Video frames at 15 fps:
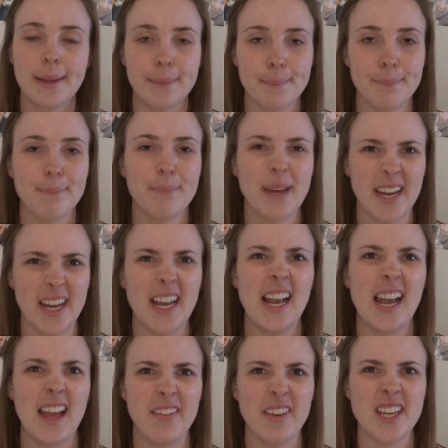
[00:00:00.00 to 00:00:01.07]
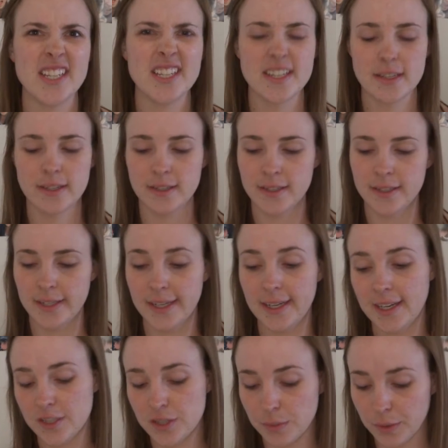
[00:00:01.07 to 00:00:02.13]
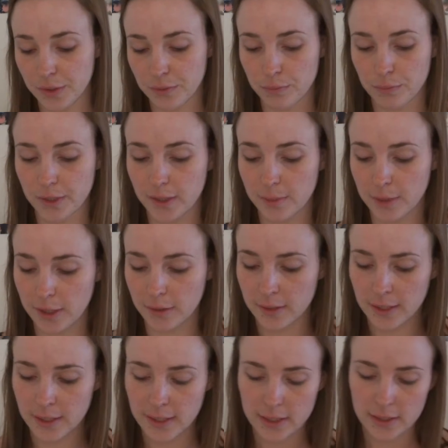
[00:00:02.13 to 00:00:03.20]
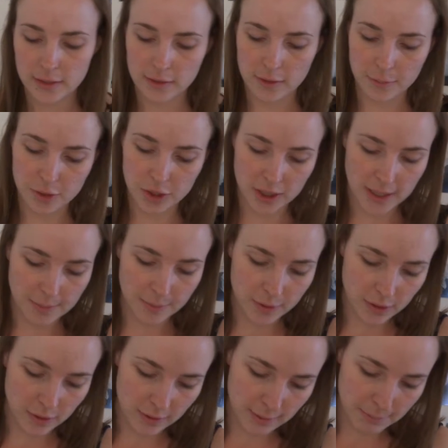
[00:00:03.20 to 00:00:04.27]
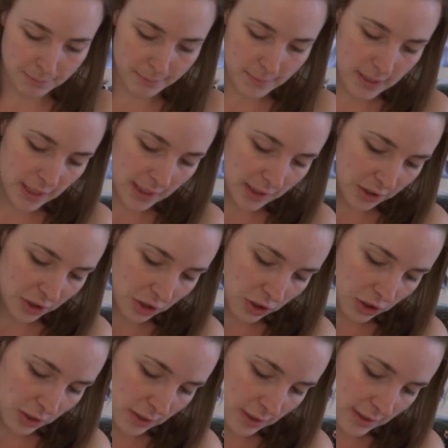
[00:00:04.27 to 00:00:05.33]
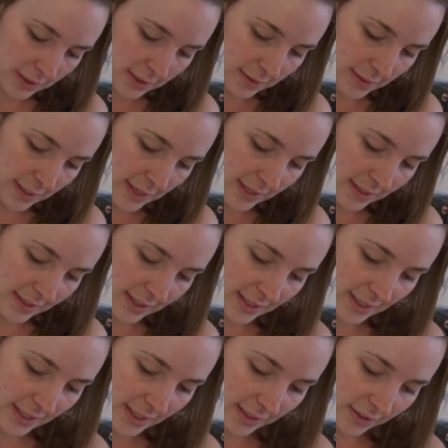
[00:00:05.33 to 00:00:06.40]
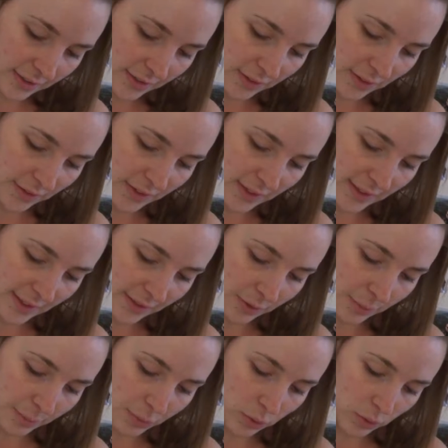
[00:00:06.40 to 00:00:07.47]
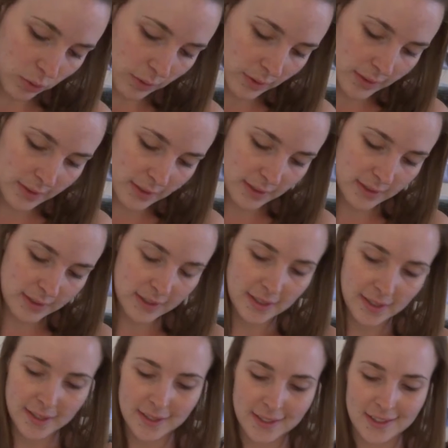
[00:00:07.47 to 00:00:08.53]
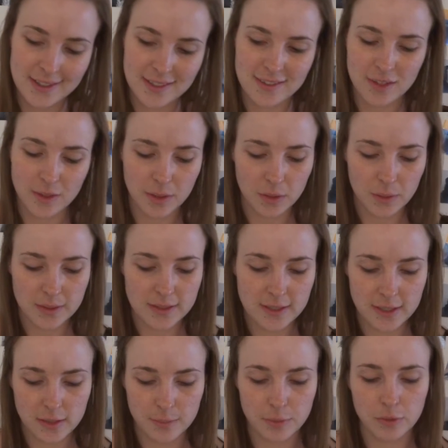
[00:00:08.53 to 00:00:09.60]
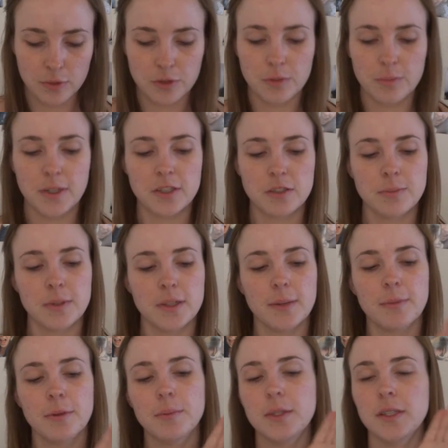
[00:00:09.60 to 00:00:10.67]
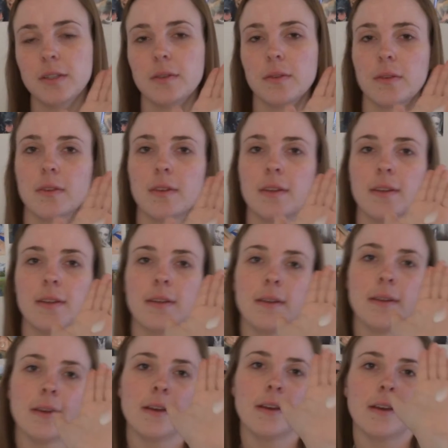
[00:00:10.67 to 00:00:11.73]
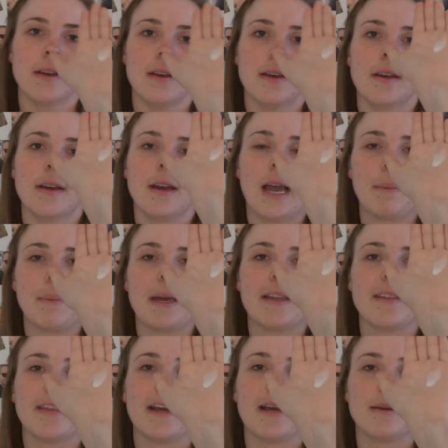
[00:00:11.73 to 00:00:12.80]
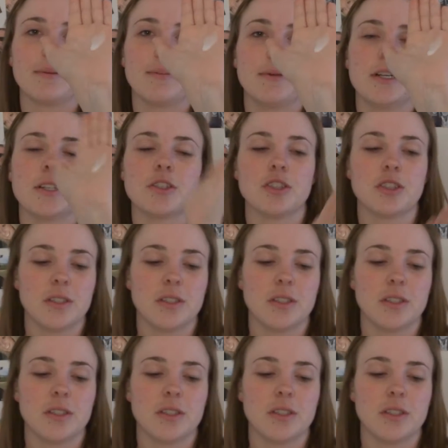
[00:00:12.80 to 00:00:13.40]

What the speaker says: but I love it. And it actually works really well. Super cheap, you don't need much. It is hard to get out because obviously you have to pour it. So I always tend to pour too much, but I probably use about that much.